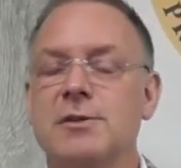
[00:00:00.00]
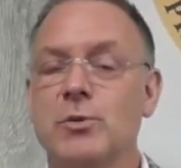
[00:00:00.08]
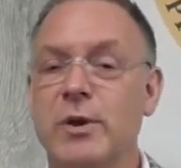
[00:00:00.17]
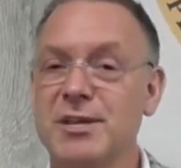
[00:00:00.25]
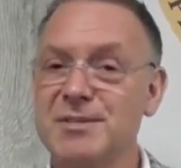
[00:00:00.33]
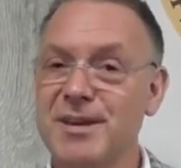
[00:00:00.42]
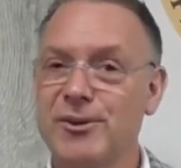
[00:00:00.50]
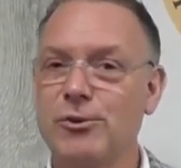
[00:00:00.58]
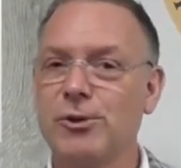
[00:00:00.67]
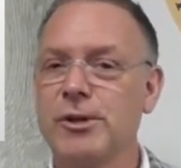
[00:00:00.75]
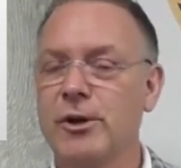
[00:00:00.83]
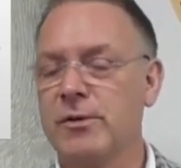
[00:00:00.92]
to what I said
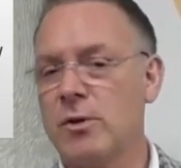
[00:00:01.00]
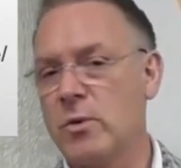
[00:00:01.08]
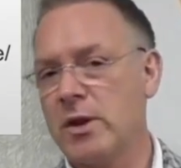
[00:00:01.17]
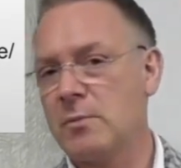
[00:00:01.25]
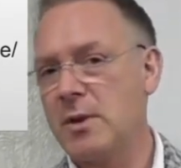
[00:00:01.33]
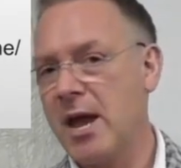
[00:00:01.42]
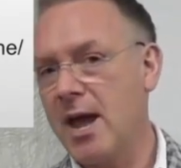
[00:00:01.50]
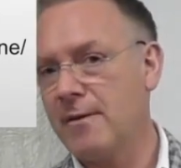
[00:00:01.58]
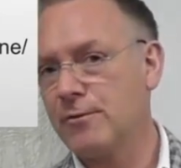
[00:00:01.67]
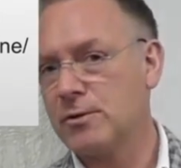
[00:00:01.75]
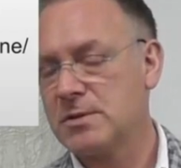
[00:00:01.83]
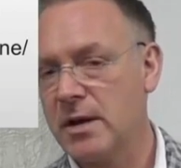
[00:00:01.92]
earlier that one of the
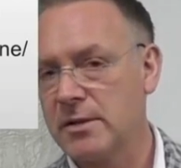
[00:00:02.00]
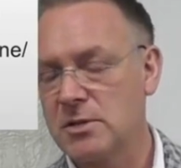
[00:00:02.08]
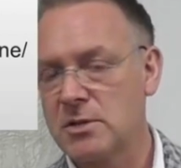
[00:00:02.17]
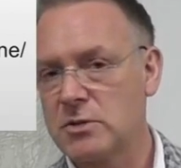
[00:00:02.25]
behavioral signs